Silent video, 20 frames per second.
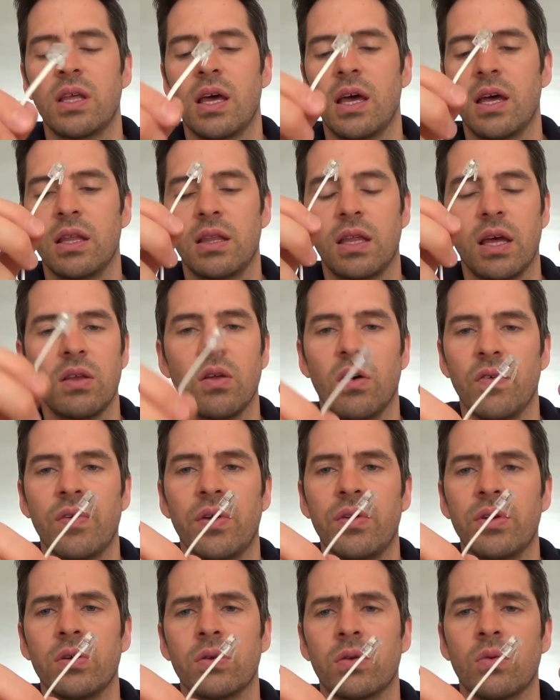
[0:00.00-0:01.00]
They're they're not
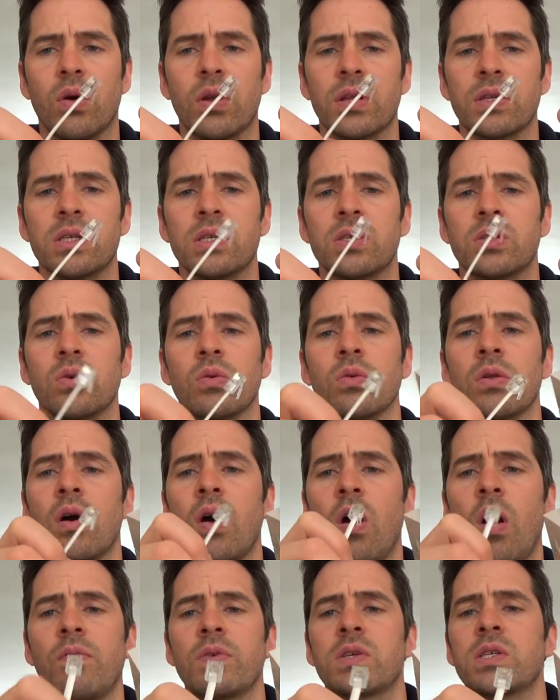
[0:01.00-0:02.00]
very good quality at all.
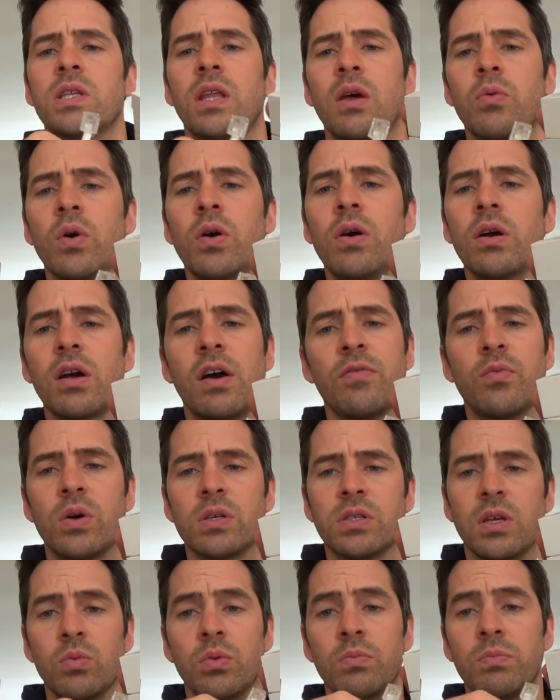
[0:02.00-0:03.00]
Obviously they work,
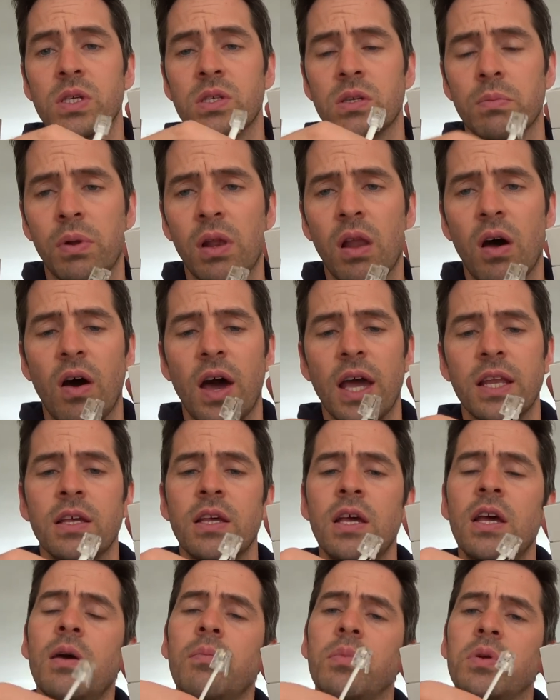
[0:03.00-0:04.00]
otherwise they wouldn't be supplied.
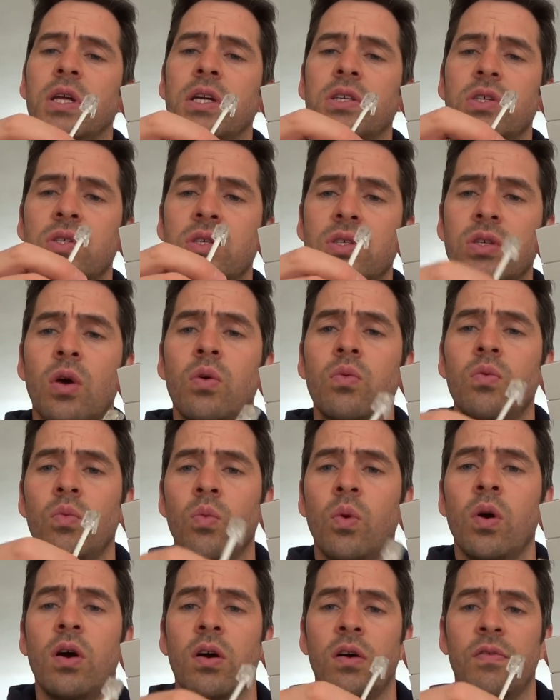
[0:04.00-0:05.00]
But they just don't
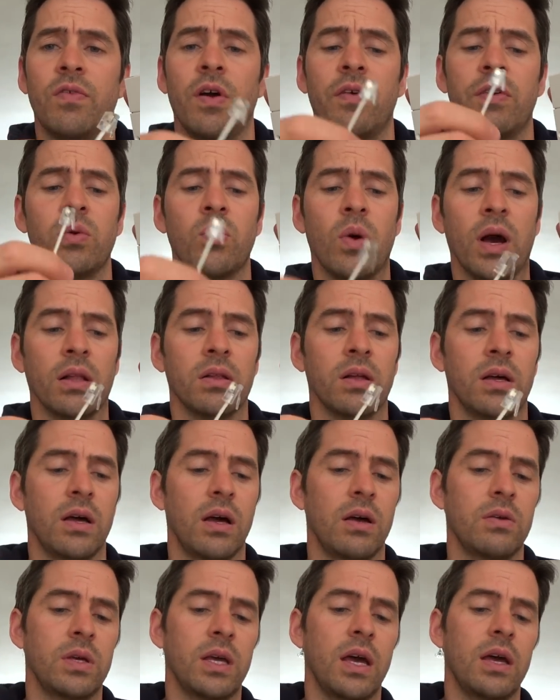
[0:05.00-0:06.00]
work very well.
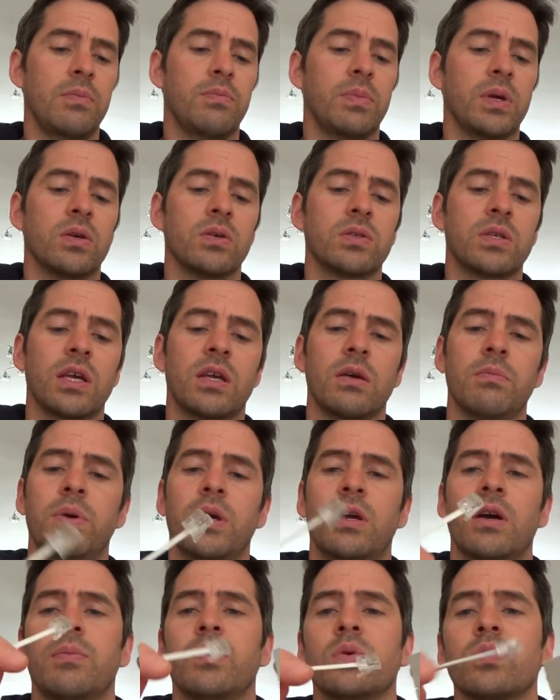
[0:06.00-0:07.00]
Okay, because they can
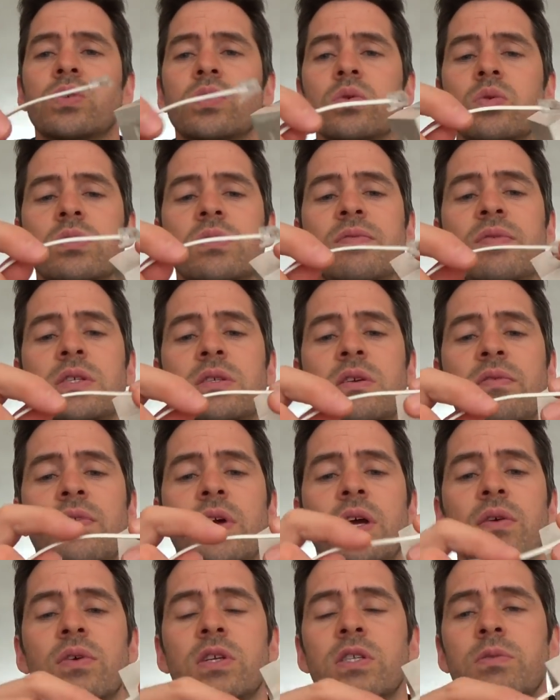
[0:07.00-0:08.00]
pick up all sorts of
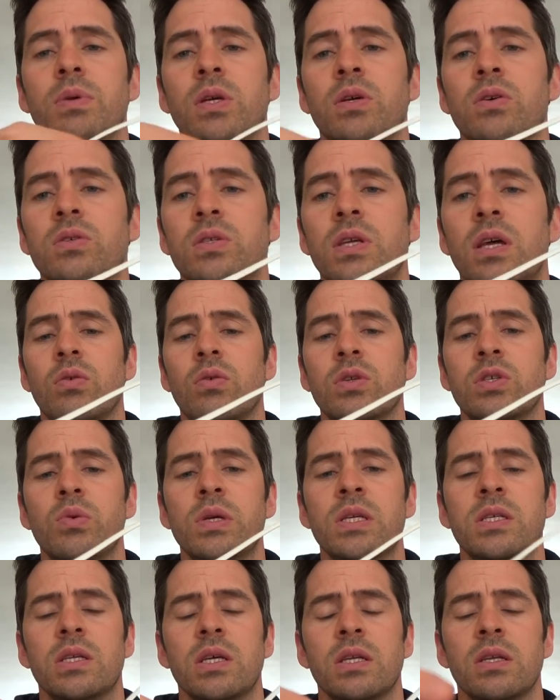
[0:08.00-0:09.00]
interference because not
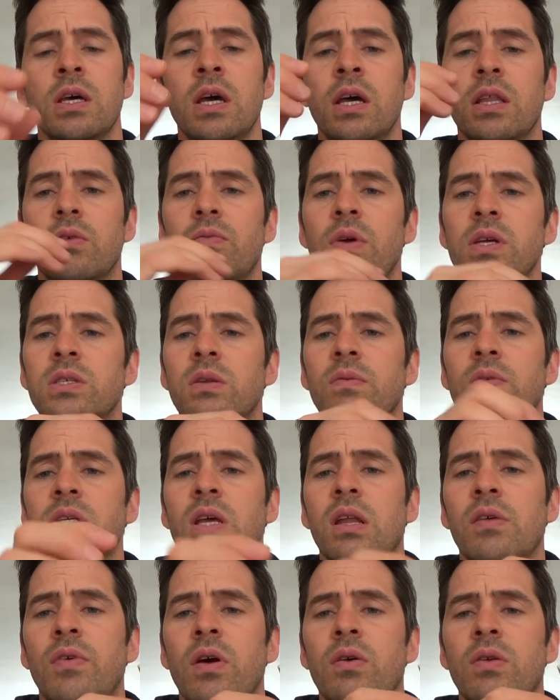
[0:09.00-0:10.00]
twisted. The rest of the
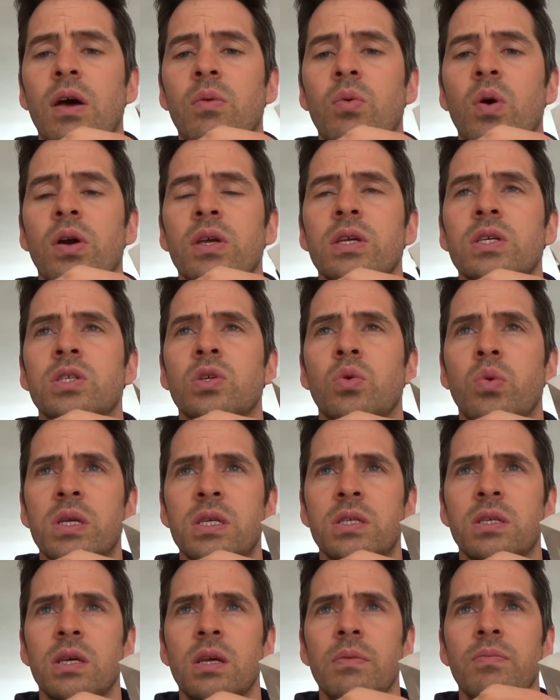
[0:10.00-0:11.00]
telephone network is
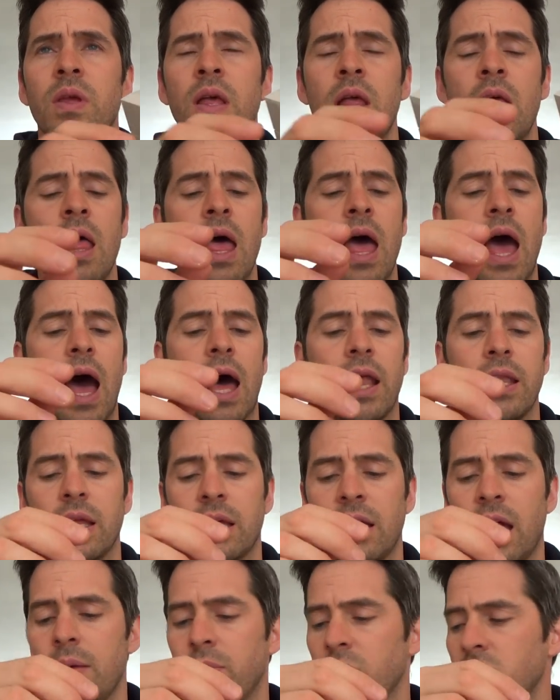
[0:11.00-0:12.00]
twisted, and
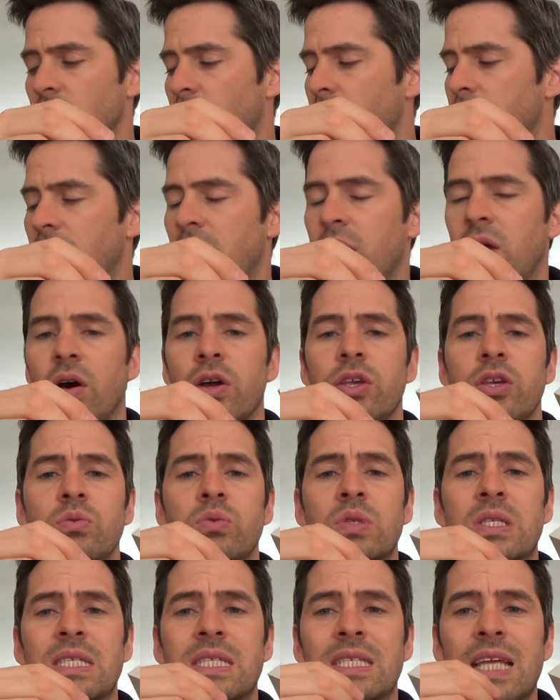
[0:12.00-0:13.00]
the cables I make I
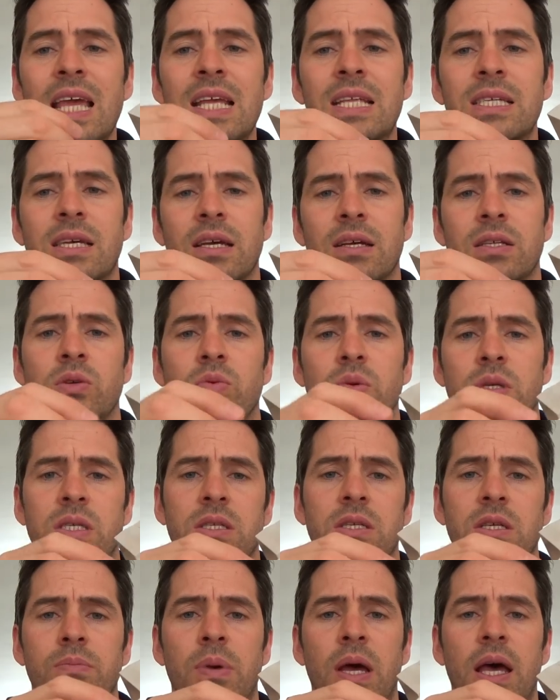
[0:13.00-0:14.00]
use data
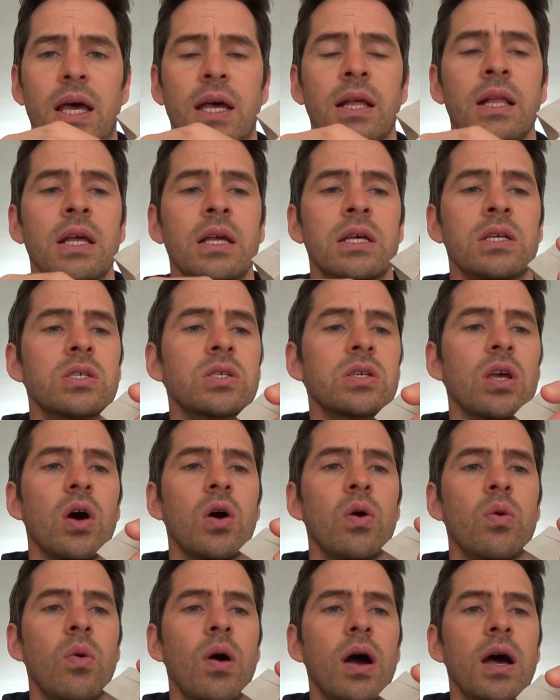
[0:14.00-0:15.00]
twisted pair.
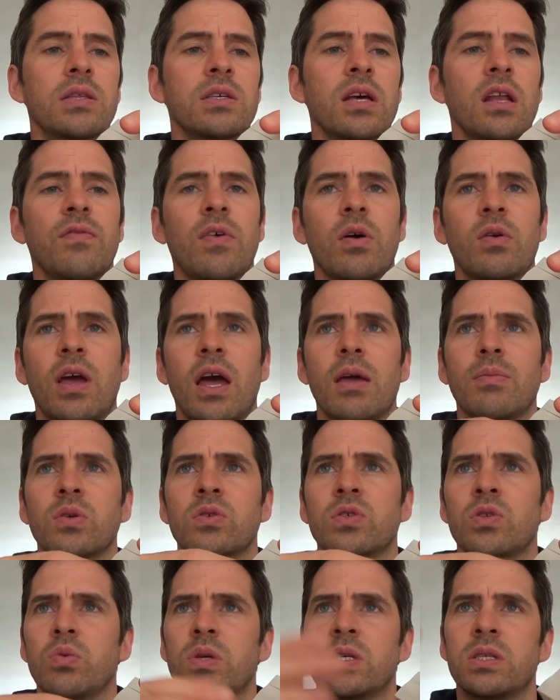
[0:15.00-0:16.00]
So uh, telephone
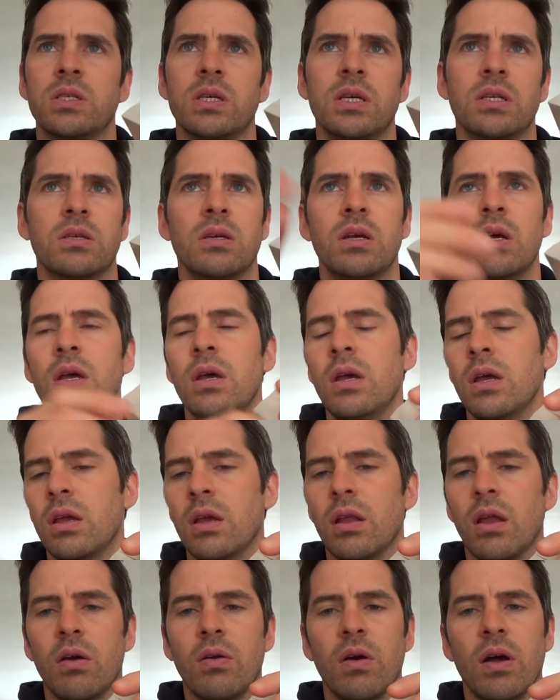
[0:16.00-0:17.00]
cables twisted,
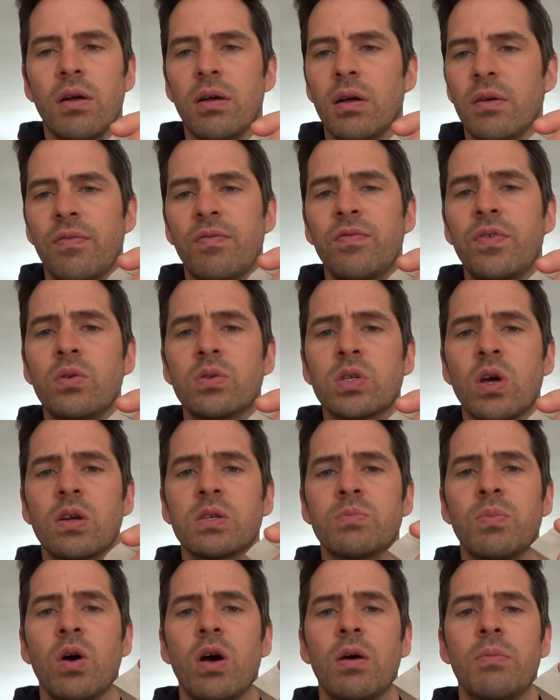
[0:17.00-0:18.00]
you know, a few
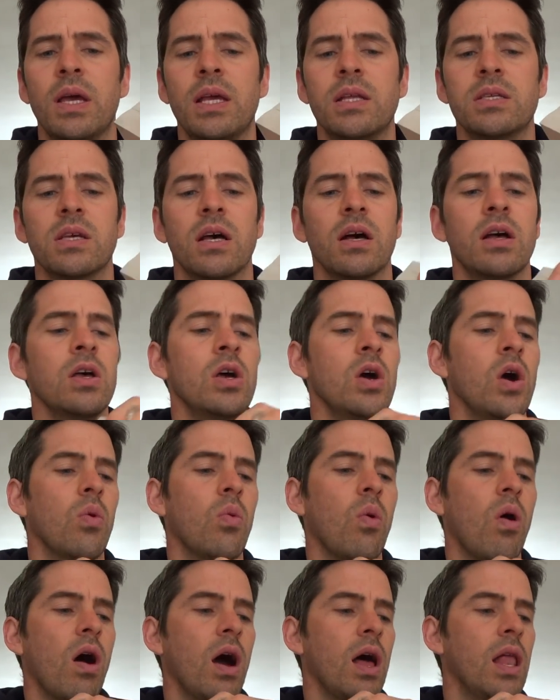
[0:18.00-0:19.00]
times per meter,
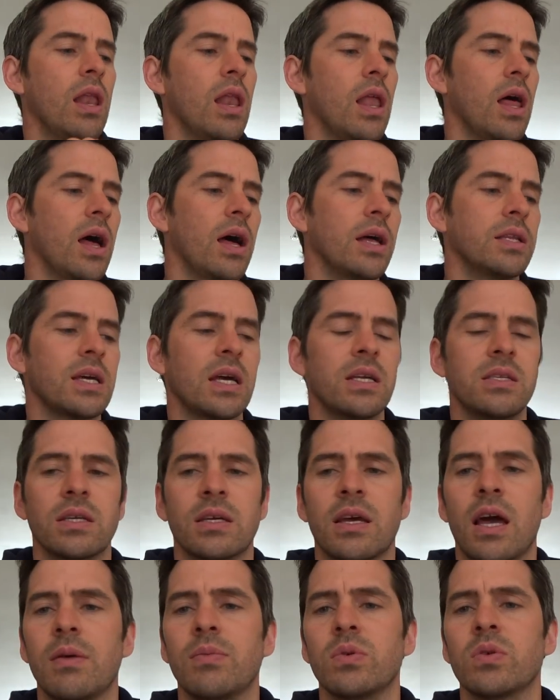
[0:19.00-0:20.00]
while uh, data
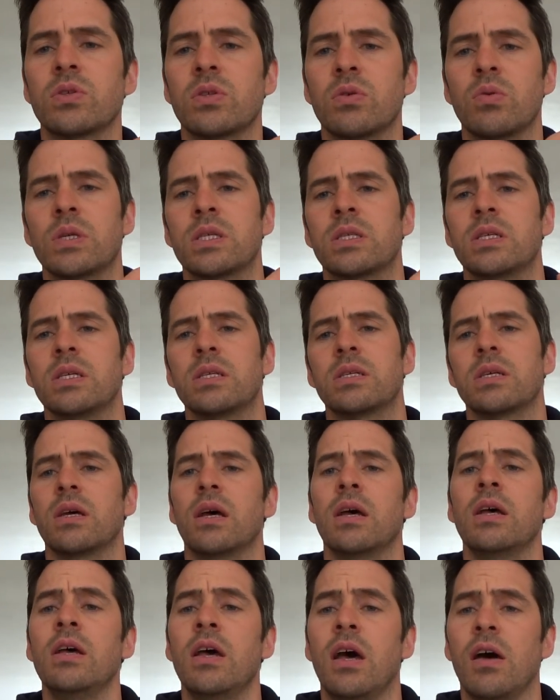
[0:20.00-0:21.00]
cables twisted
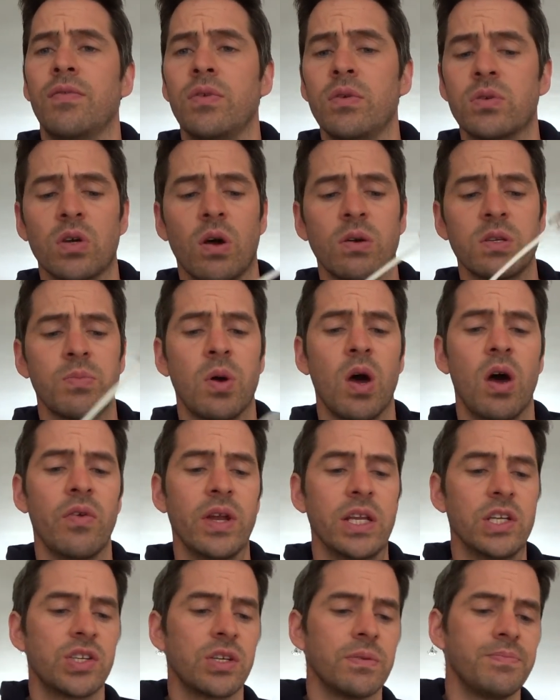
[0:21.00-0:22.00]
uh, a few times per
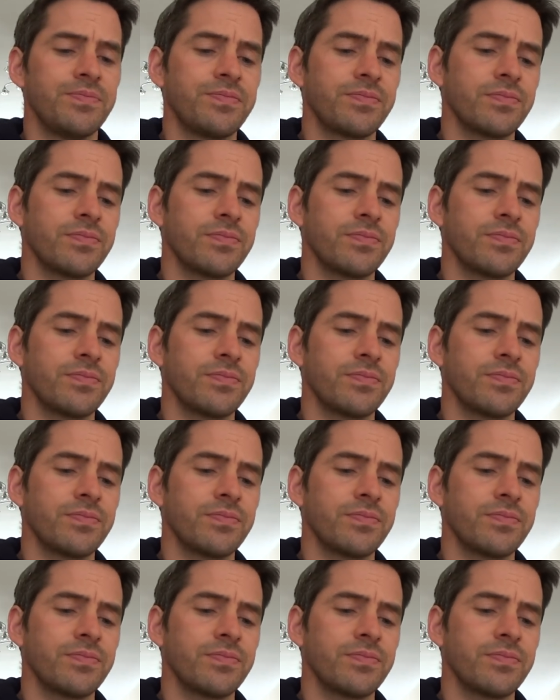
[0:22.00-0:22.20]
inch.